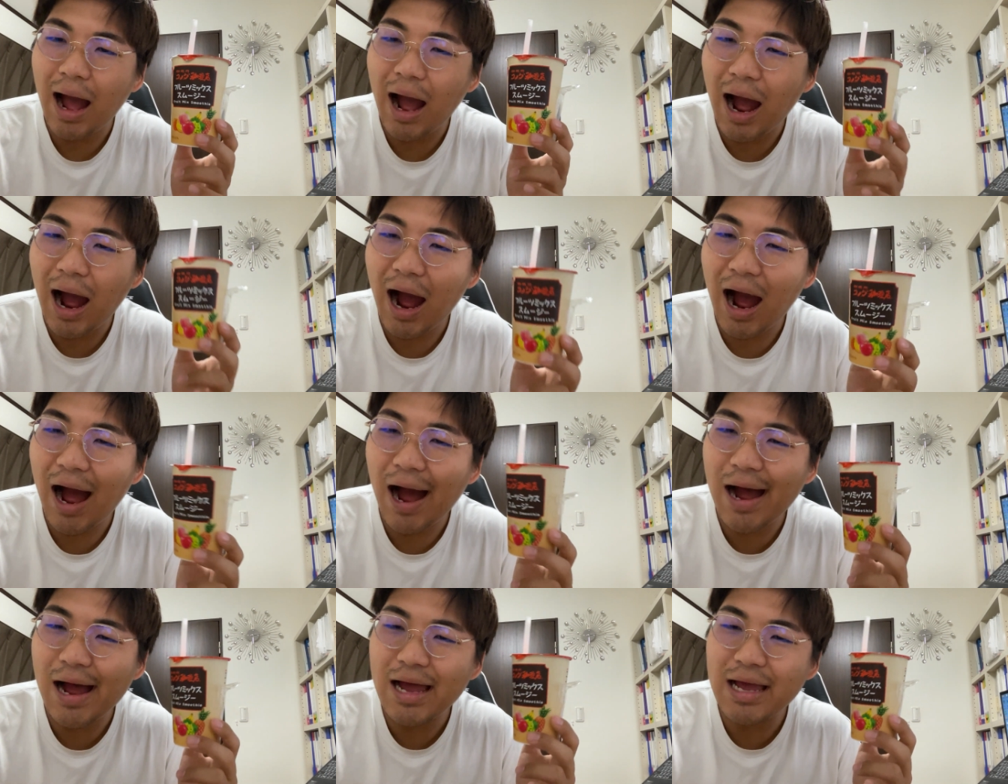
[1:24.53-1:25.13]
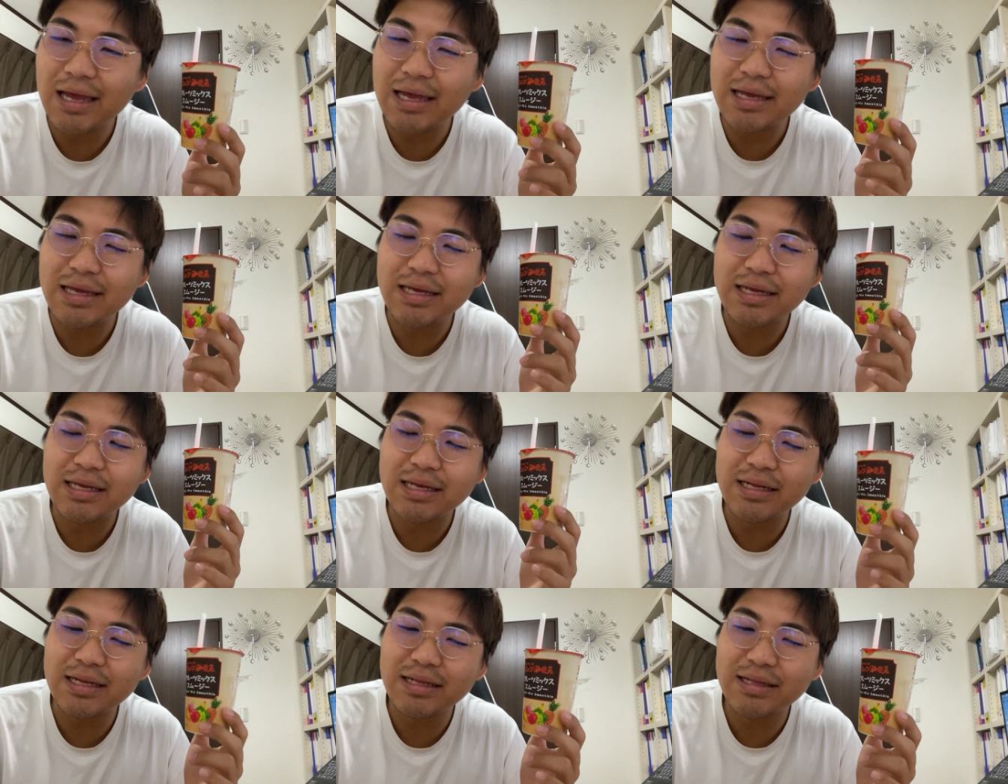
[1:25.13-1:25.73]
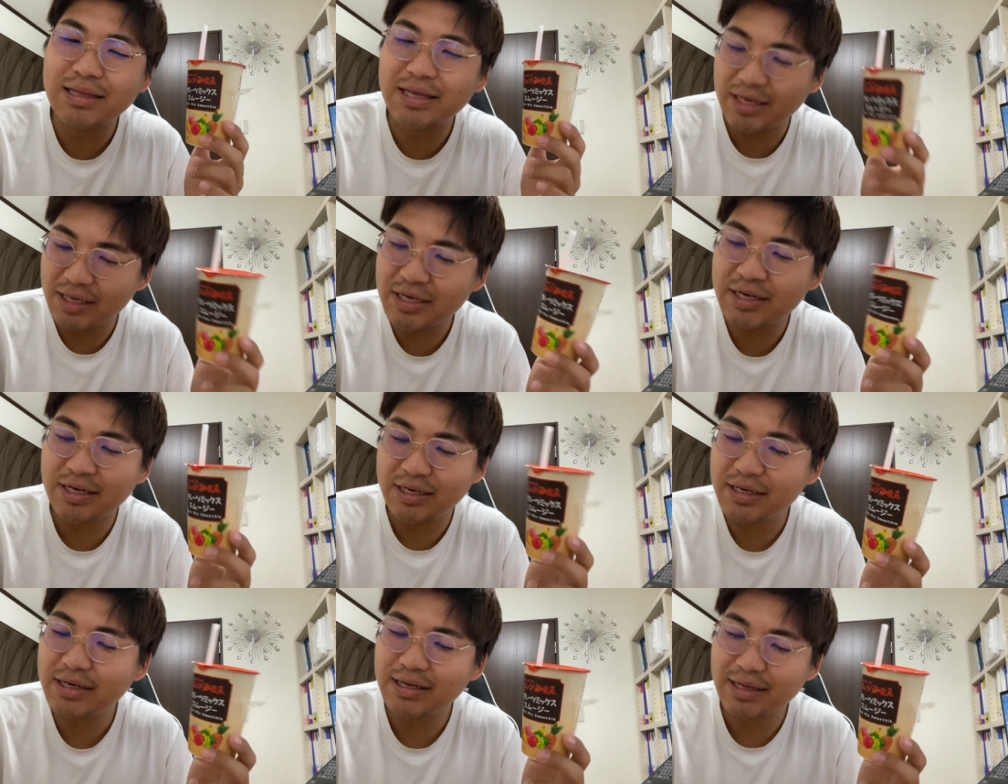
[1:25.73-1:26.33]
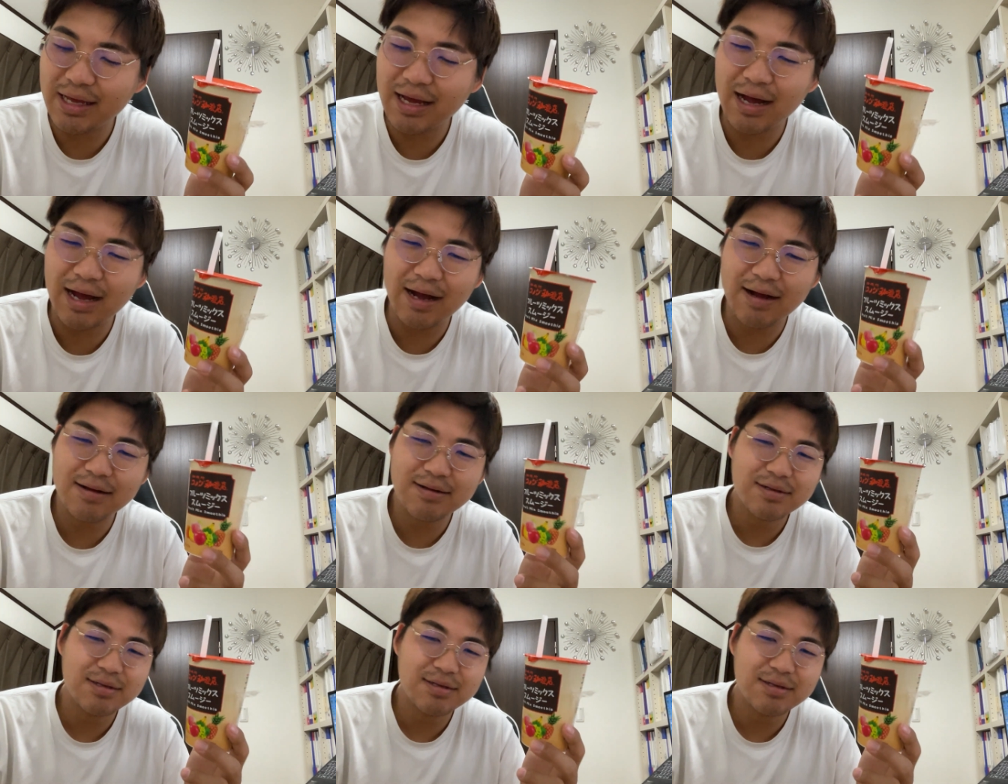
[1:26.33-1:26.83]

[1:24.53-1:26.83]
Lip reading: I think, yeah.